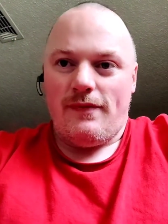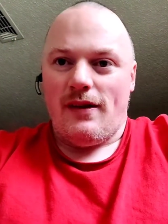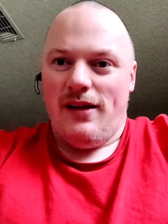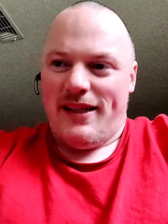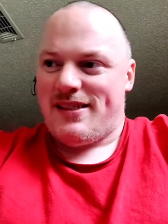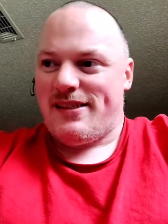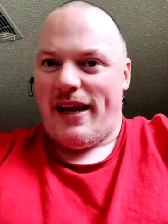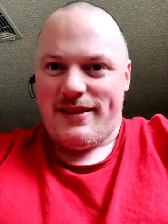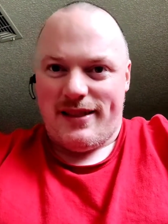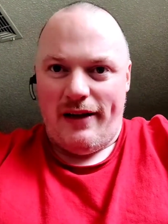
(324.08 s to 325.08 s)
Let's
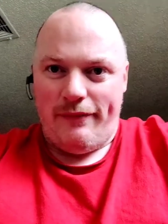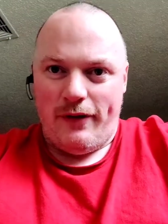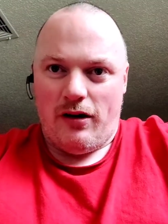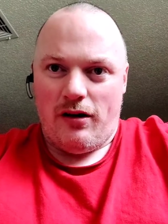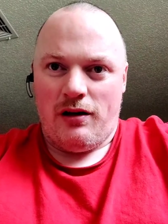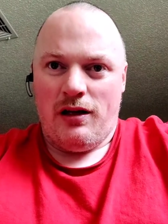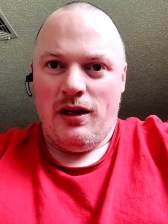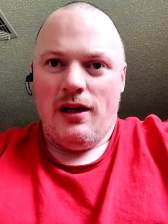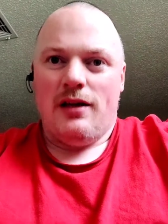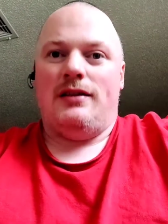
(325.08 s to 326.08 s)
stay safe, y'all.
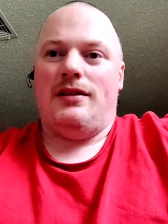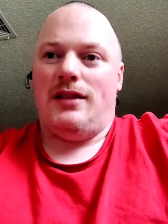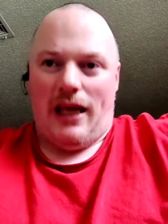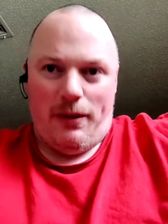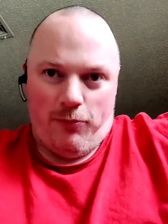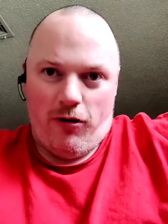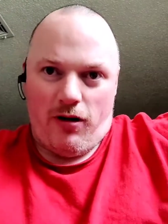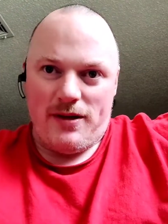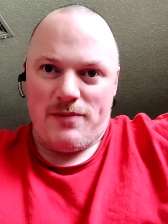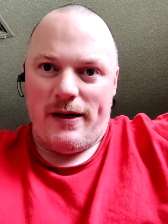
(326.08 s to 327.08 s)
Keep
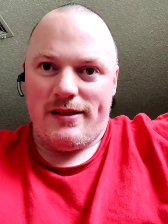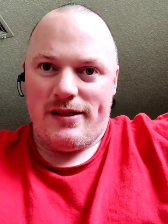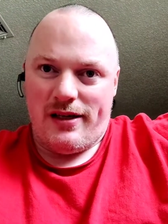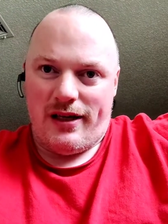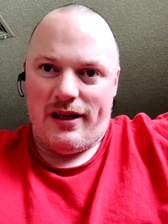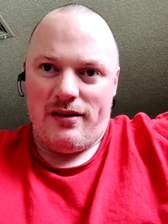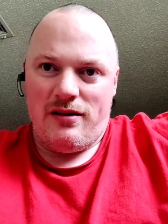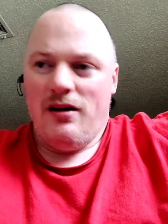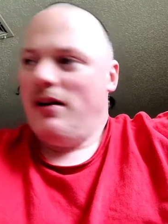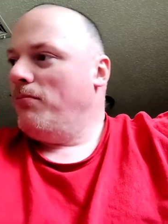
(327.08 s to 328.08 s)
warm as best you can.